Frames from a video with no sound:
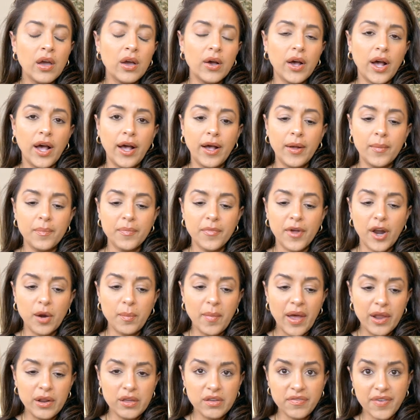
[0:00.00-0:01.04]
Um, our
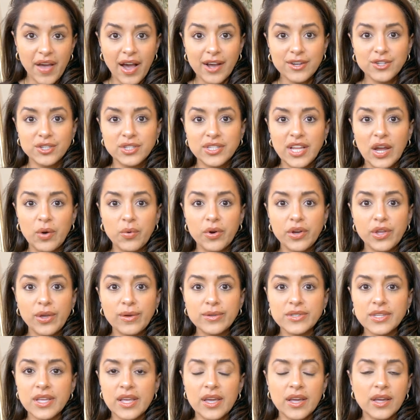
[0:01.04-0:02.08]
manufacturers that we're
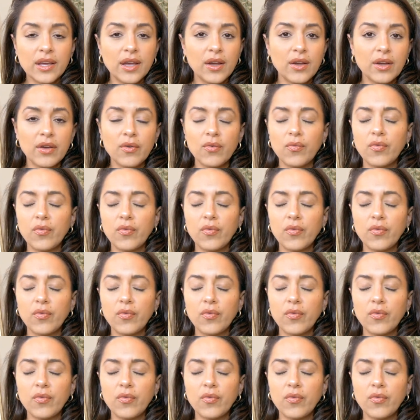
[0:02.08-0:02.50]
using,